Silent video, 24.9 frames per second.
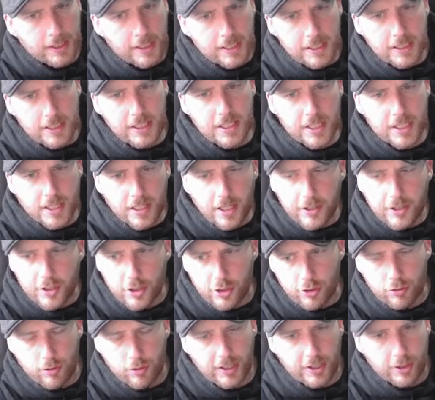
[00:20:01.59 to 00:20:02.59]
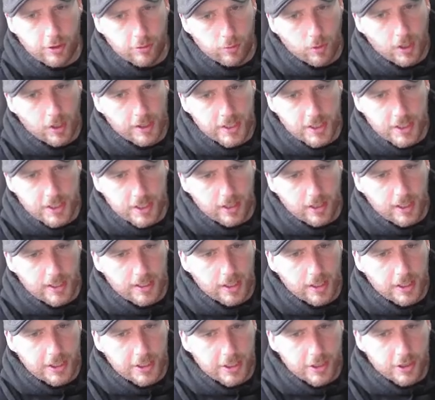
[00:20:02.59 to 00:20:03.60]
He's another strange one, is
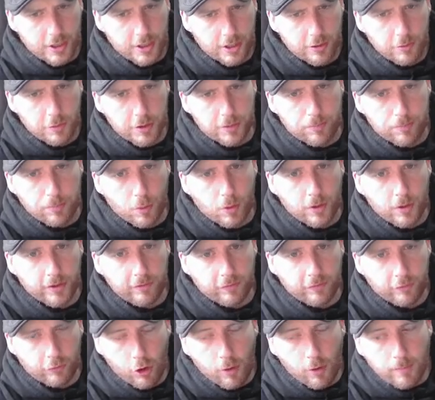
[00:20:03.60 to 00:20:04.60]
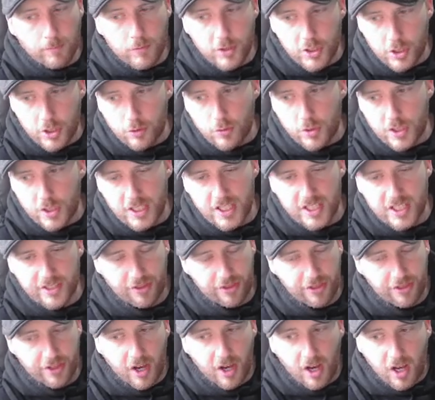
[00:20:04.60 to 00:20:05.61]
Dionysus, who was born from Zeus's
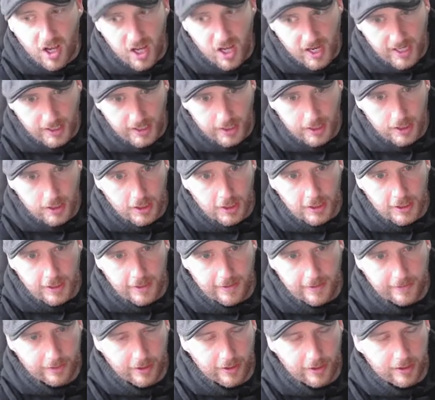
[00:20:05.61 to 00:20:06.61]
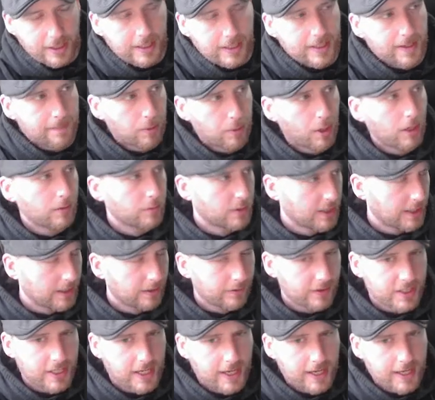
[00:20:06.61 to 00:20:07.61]
thigh. If Athena popped out of
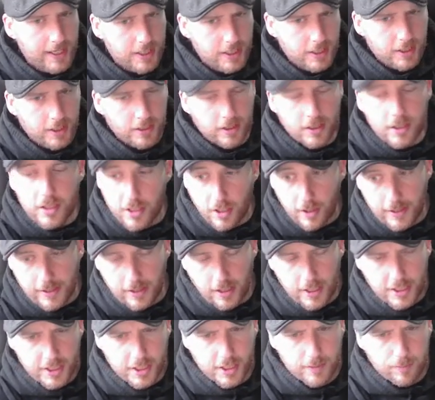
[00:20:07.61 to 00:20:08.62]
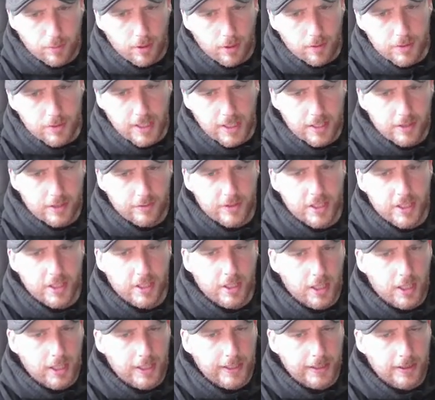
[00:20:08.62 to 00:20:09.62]
his head, Dionysus popped out of his
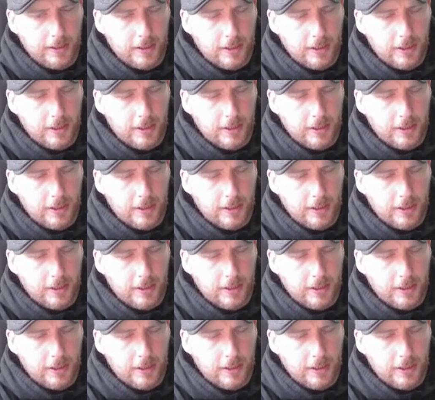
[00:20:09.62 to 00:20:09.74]
thigh.